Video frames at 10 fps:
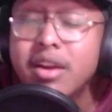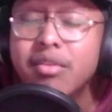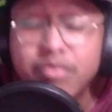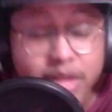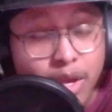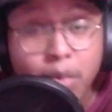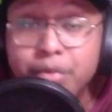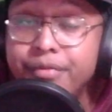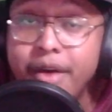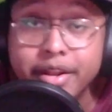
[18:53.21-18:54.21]
I really hope
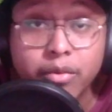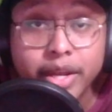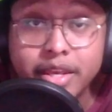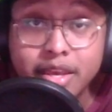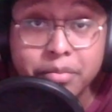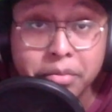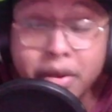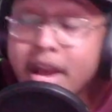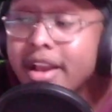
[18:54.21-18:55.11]
we find a way to keep him